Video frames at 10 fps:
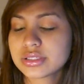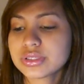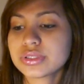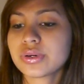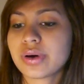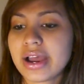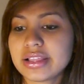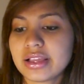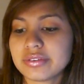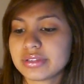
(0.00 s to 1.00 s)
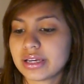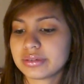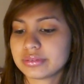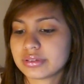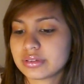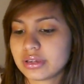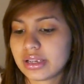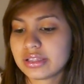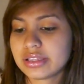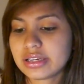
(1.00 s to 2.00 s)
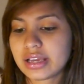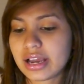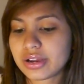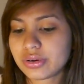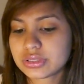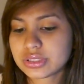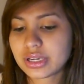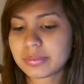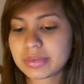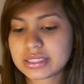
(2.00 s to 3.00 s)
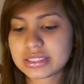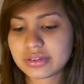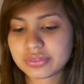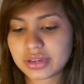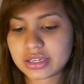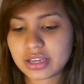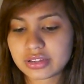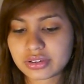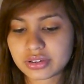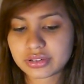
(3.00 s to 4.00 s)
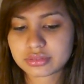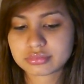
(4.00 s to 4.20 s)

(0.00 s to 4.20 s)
so I love that and then I also got myself another